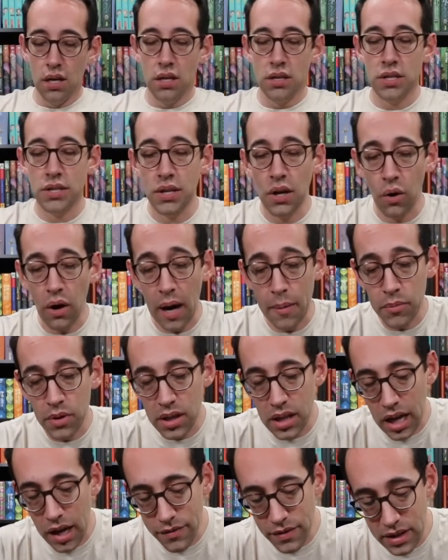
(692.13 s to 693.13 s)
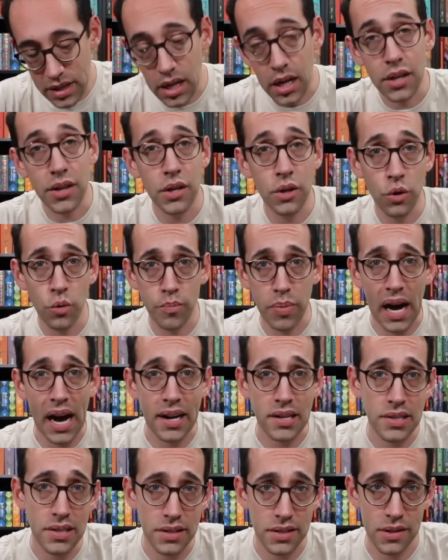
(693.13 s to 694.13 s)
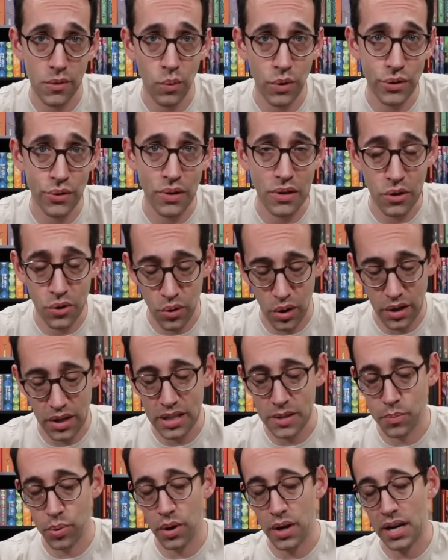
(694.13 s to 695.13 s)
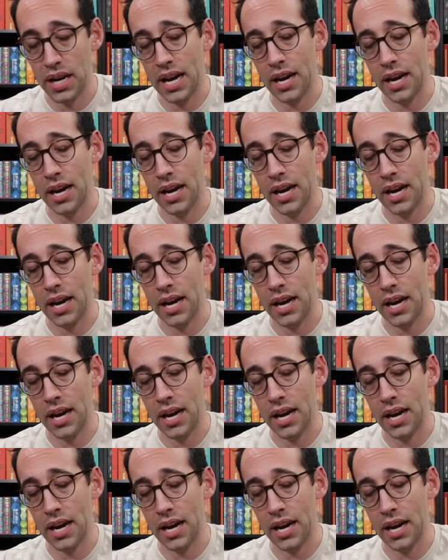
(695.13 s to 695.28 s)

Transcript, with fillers: So I'm loving the new boxes the Wizarding Trunk is putting